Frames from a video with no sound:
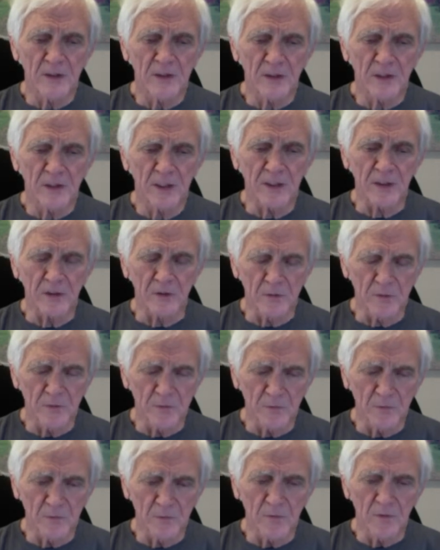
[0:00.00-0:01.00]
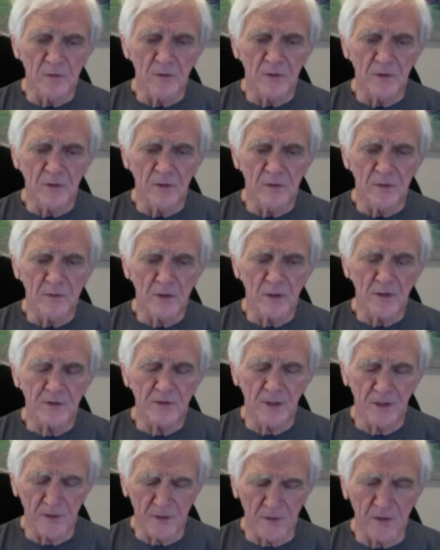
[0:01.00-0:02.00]
like you
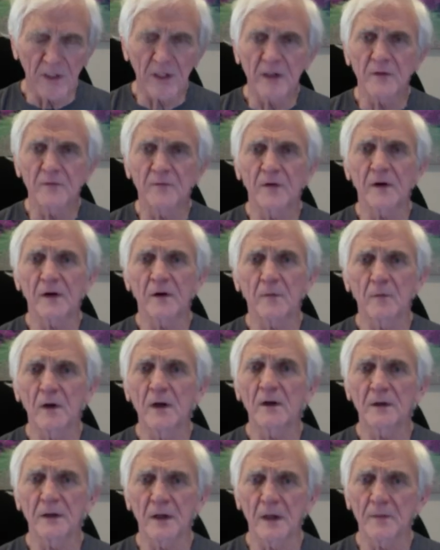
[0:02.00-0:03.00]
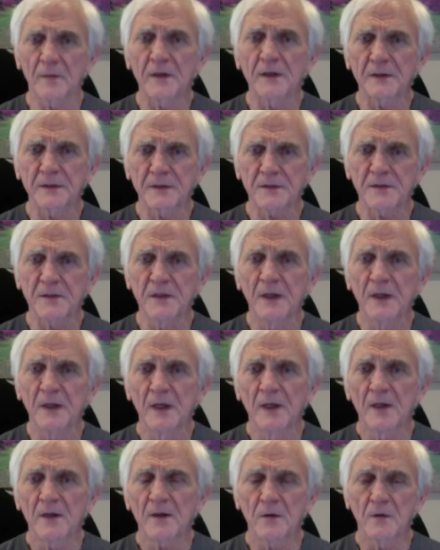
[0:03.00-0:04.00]
articulated very well, Debbi, is
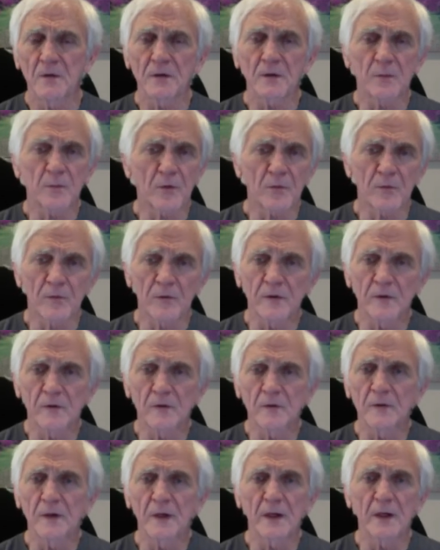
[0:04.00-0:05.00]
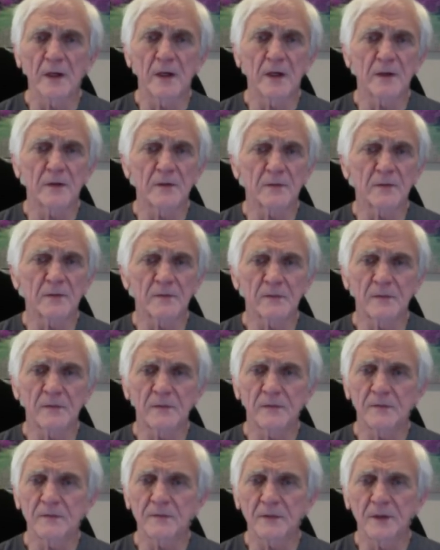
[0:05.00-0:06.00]
going to Peru and,
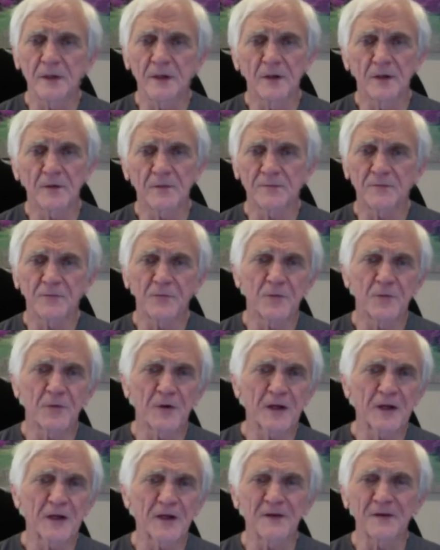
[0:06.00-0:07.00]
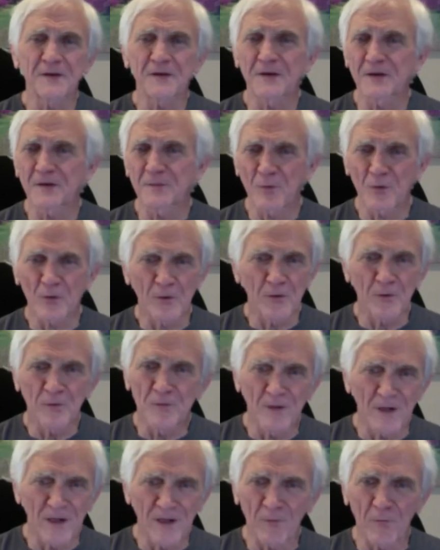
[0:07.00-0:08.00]
you know, drinking the brew,
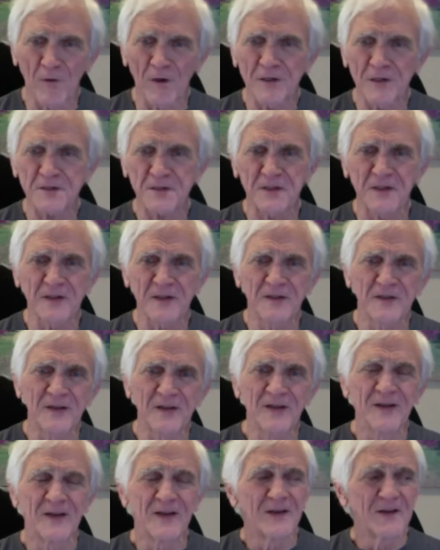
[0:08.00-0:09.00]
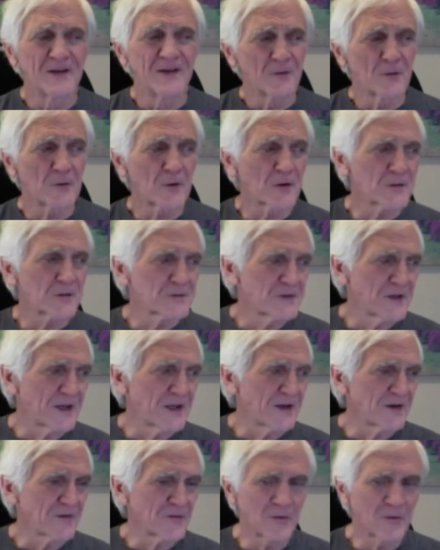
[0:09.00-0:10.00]
ayahuasca, or
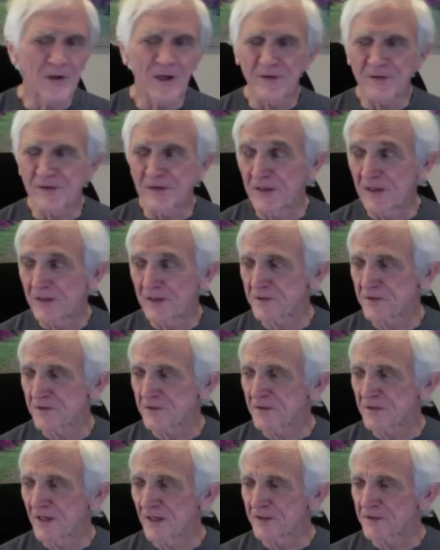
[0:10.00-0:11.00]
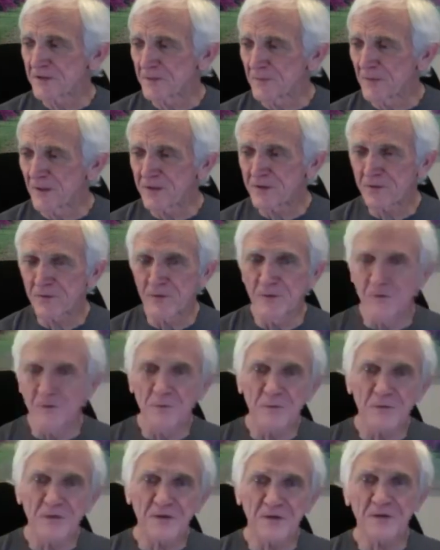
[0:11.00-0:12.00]
taking going out in the desert and taking some
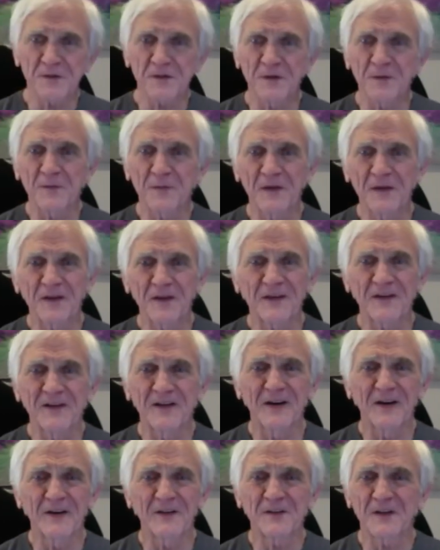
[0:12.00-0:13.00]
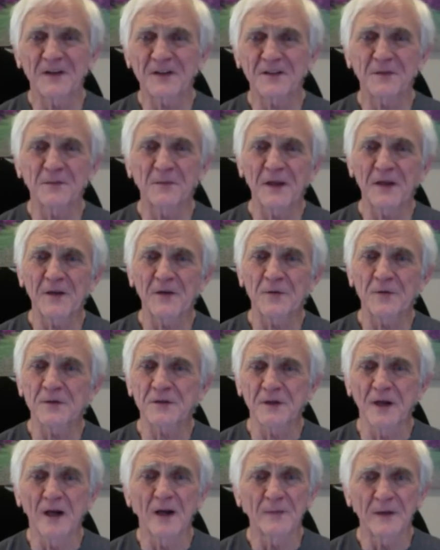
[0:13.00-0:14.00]
mushrooms or something uh, doesn't make you a
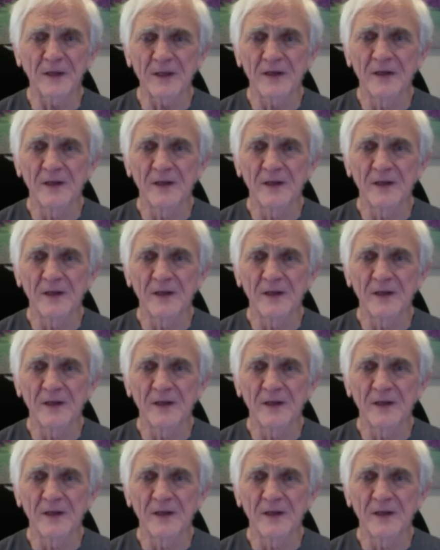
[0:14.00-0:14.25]
shaman.